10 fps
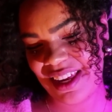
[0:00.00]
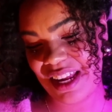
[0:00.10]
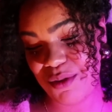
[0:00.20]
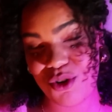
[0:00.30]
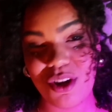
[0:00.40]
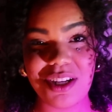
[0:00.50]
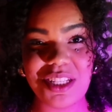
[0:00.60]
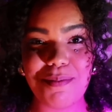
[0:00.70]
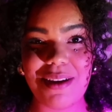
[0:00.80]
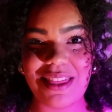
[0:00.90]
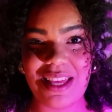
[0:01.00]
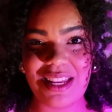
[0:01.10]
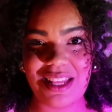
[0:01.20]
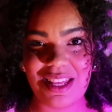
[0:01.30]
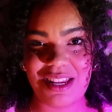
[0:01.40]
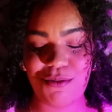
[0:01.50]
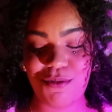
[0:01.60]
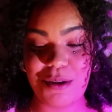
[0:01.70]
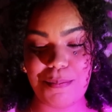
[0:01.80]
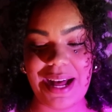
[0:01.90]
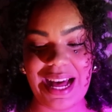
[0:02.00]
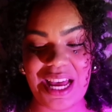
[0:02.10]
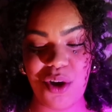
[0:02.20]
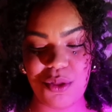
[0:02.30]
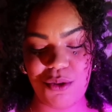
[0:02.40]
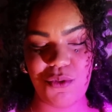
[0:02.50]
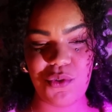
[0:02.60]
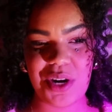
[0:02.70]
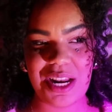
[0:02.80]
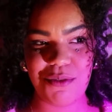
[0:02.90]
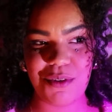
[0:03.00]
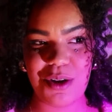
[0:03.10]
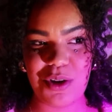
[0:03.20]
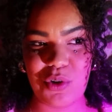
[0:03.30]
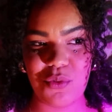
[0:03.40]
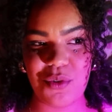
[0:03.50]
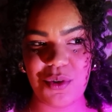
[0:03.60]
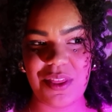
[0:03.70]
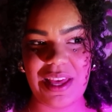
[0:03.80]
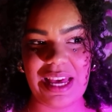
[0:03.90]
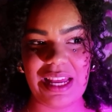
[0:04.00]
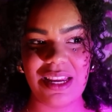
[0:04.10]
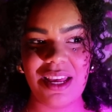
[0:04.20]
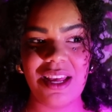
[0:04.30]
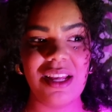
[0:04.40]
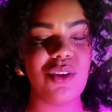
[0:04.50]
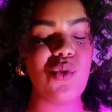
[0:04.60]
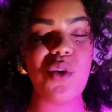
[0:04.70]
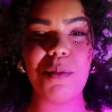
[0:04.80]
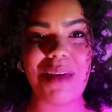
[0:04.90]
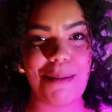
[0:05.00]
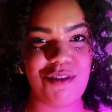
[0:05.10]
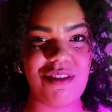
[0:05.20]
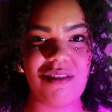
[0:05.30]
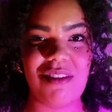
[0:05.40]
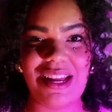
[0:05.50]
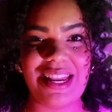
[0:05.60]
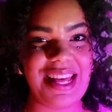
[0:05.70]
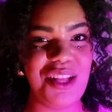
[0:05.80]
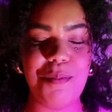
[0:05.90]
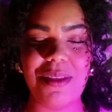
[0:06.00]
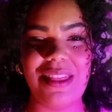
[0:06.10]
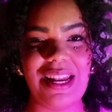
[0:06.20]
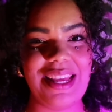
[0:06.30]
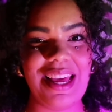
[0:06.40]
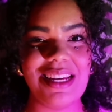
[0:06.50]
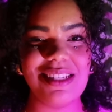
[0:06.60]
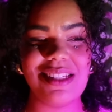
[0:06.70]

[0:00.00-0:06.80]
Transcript: And we talked about that in a different pile with the four-leaf clover, that Google Maps does not help in that case.